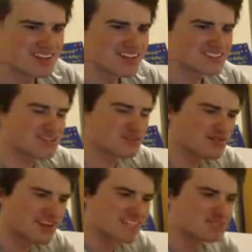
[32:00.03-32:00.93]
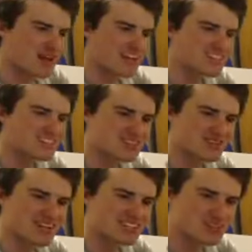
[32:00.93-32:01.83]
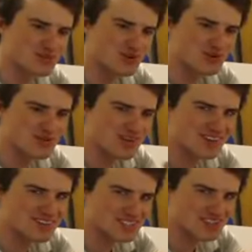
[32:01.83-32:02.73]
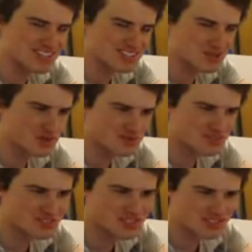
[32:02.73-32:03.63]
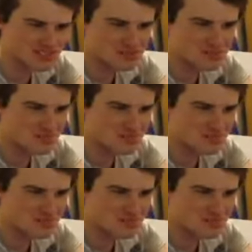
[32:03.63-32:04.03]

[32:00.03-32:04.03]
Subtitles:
That's like flashbacks to grade school when I was in grade school for 2 years.